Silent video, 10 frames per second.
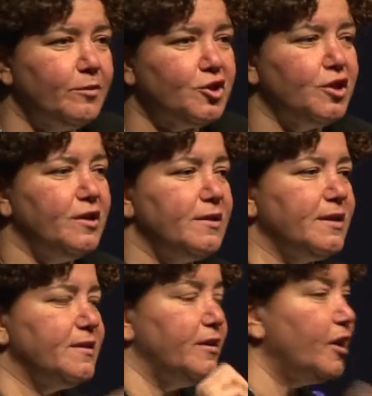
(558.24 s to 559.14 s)
missions,
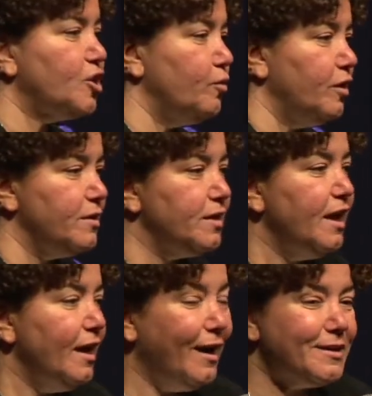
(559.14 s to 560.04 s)
intellectuals,
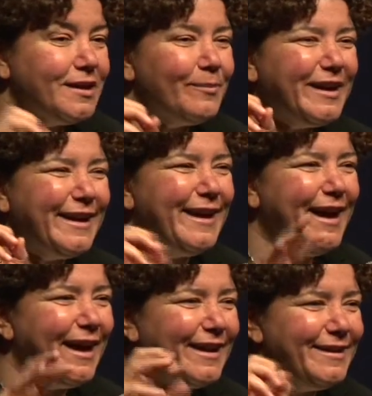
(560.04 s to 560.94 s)
I said, I'm going to
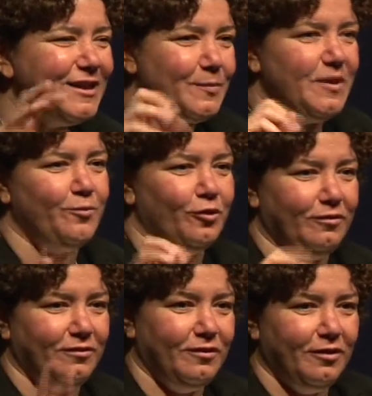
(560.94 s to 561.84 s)
nag these people.
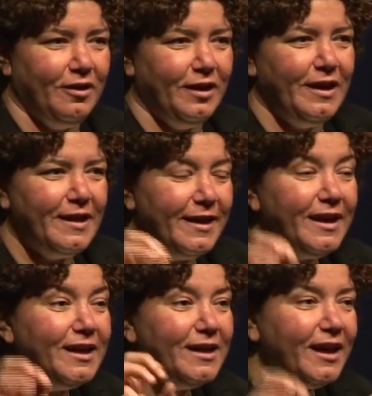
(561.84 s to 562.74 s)

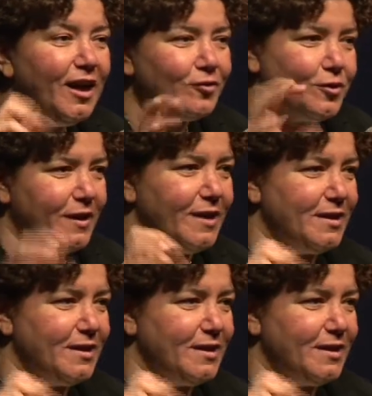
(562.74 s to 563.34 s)
They have to say